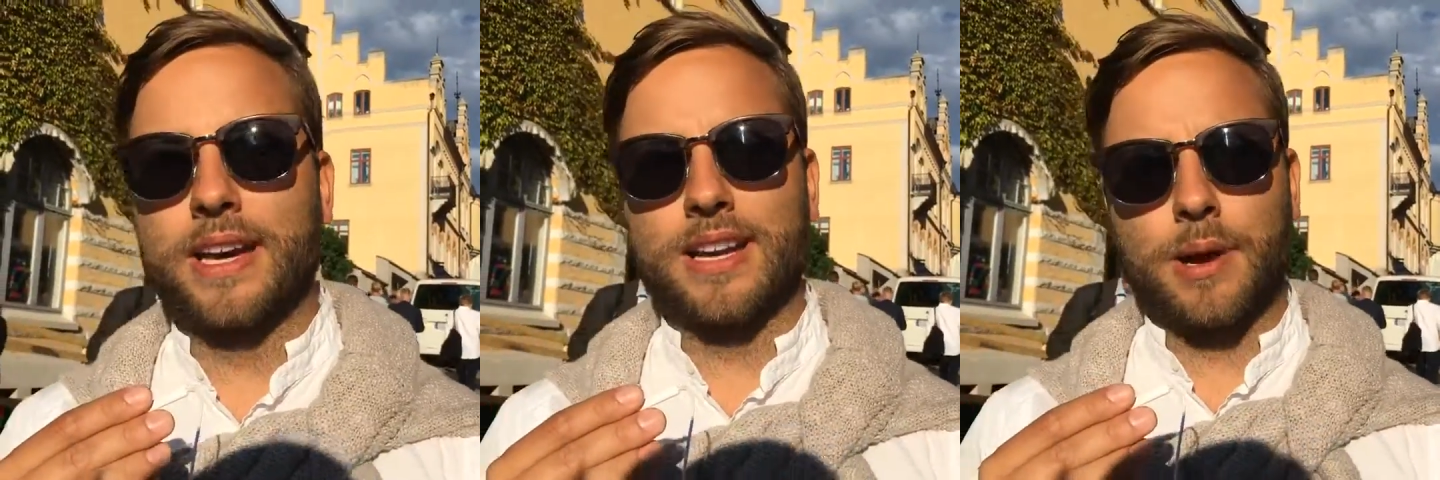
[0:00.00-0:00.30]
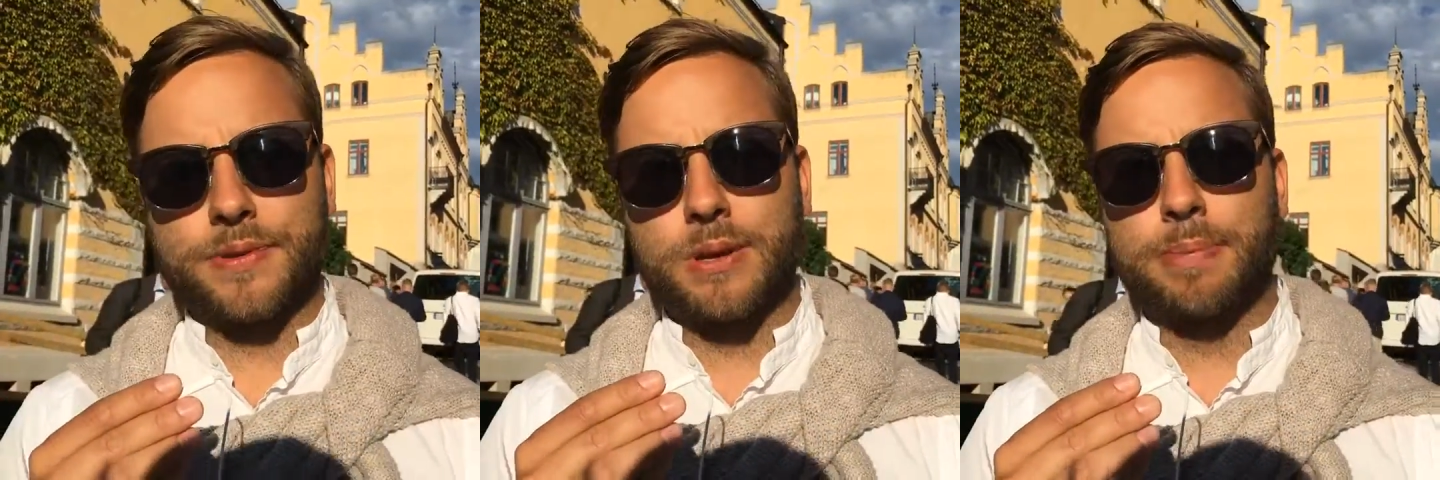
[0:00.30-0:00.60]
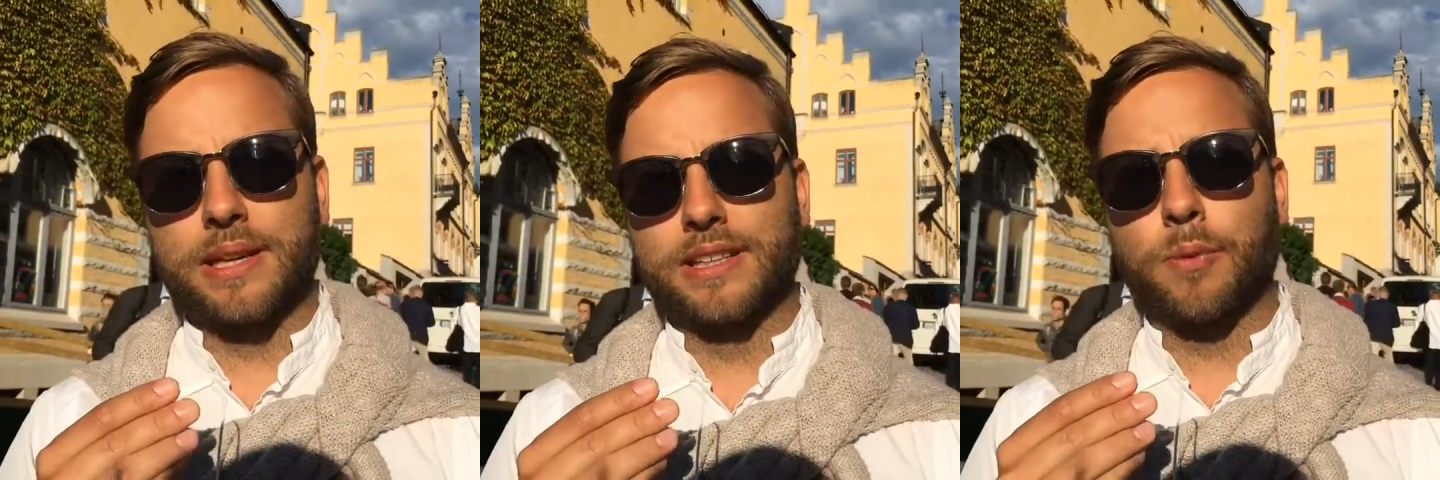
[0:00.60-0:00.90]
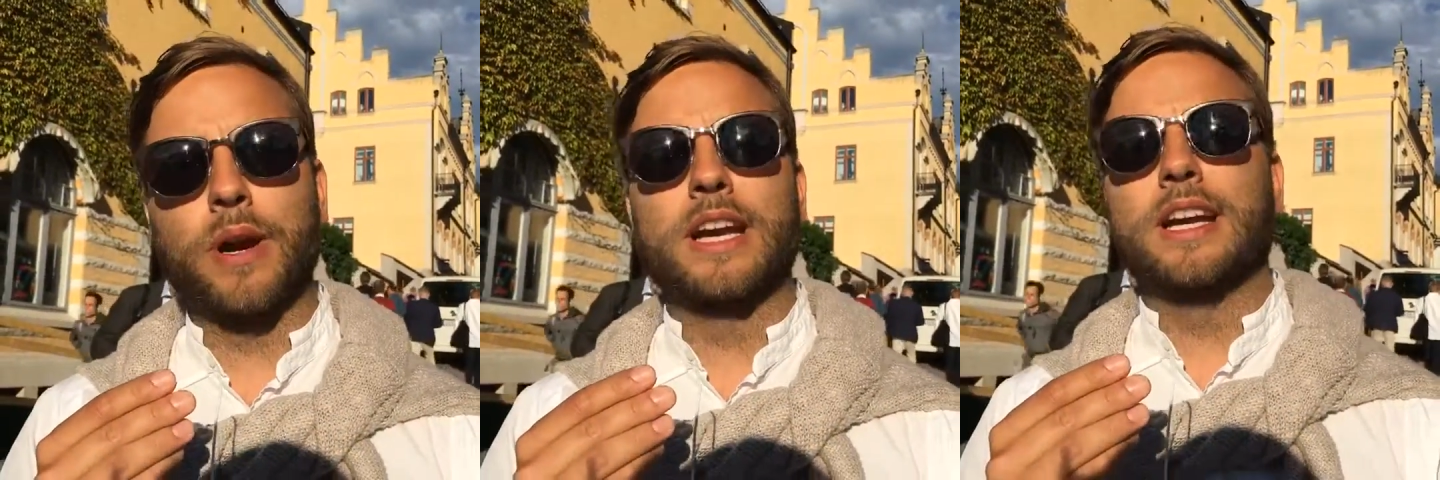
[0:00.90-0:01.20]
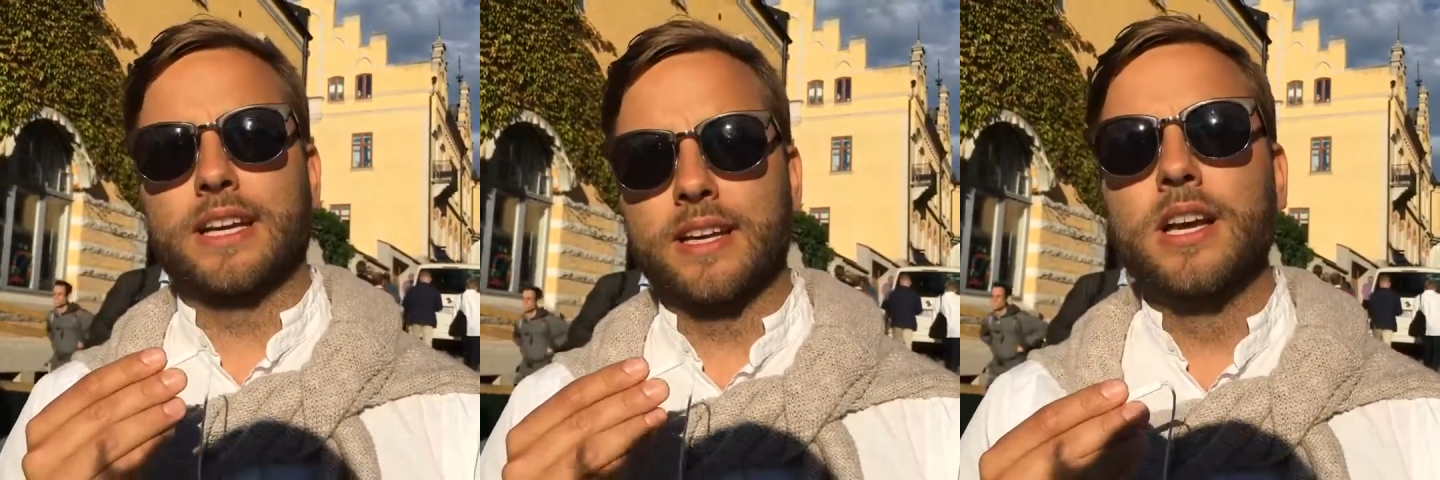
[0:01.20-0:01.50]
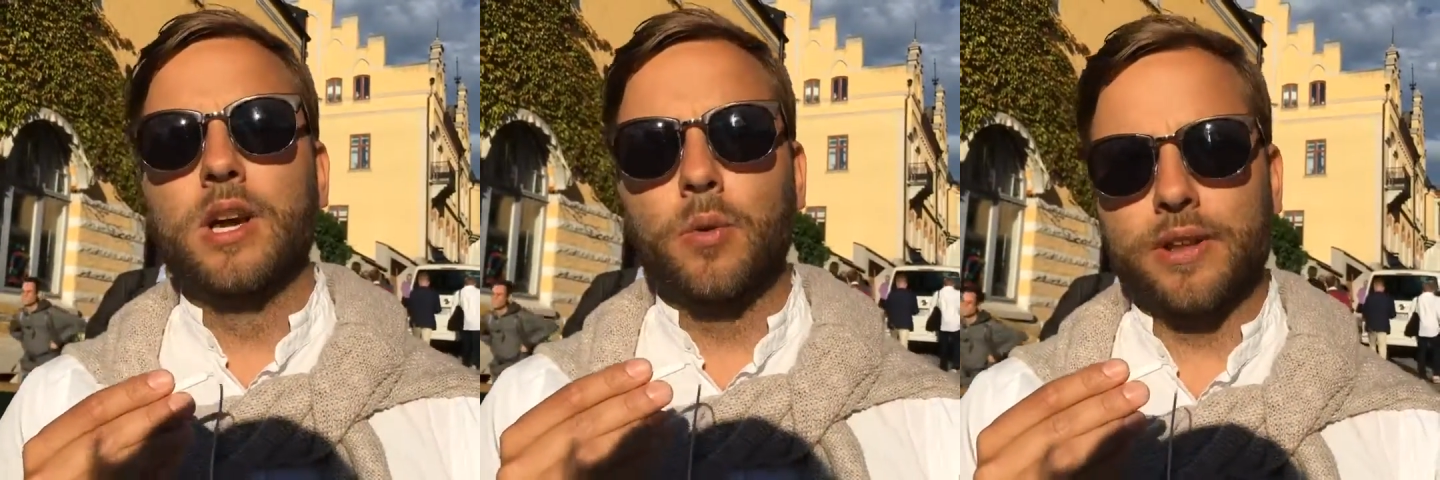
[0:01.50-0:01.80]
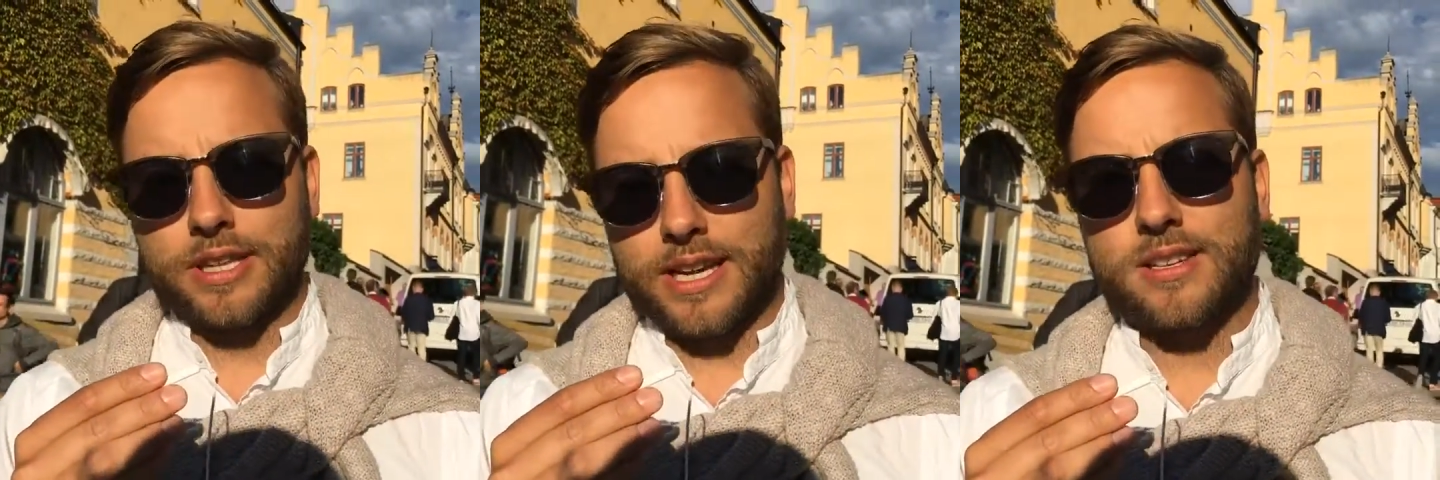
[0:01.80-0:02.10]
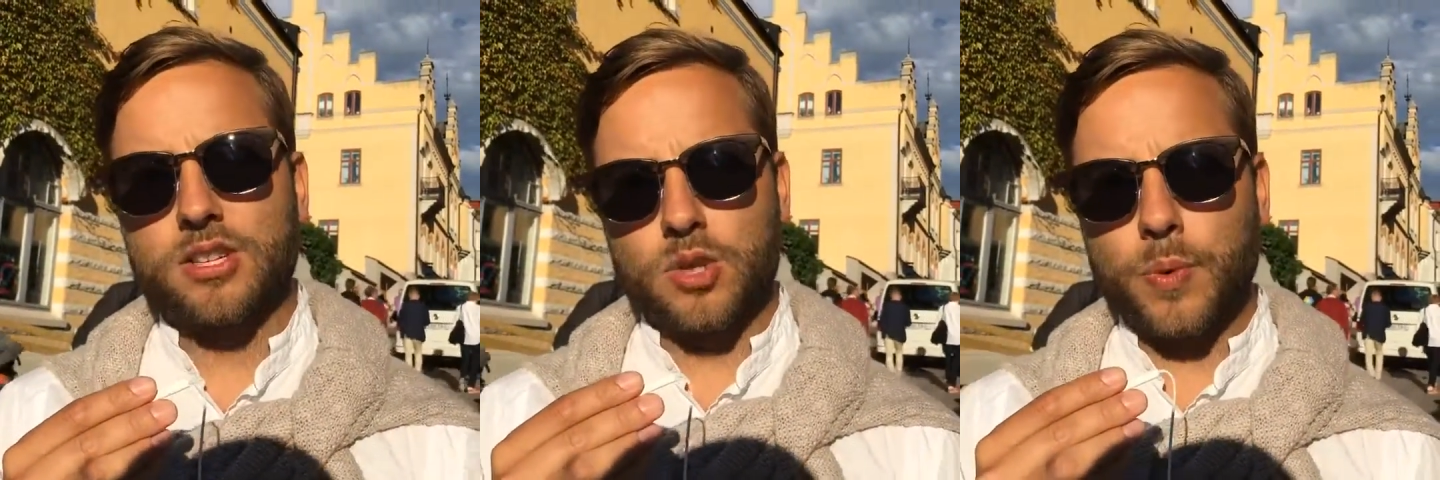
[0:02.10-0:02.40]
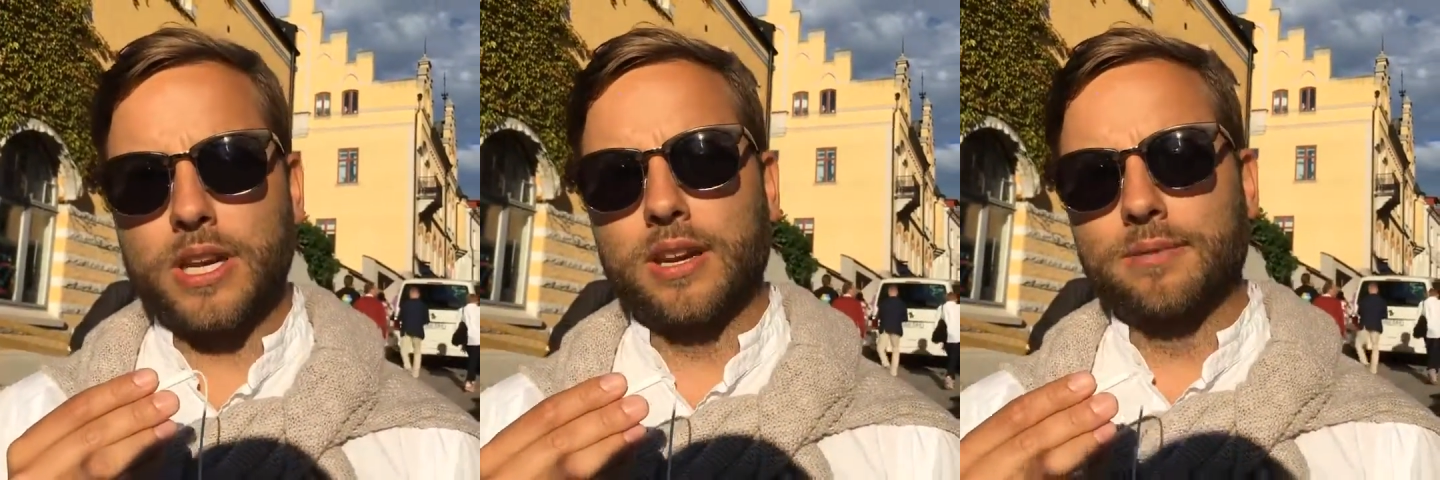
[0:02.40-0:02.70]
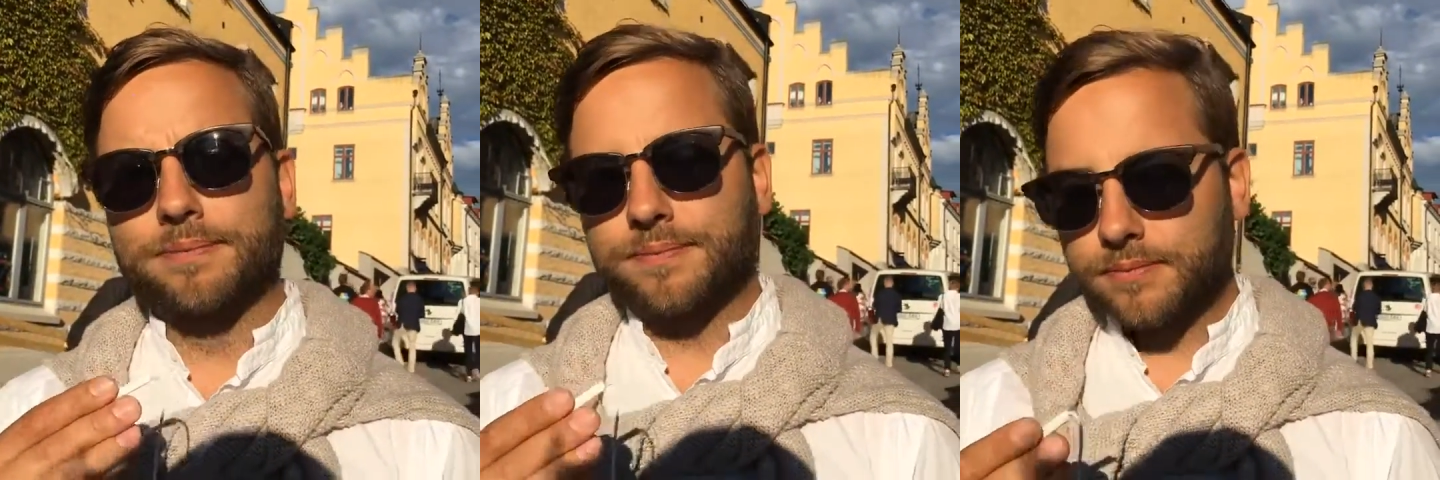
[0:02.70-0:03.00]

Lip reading: it helps them build a rating when they get to Sweden.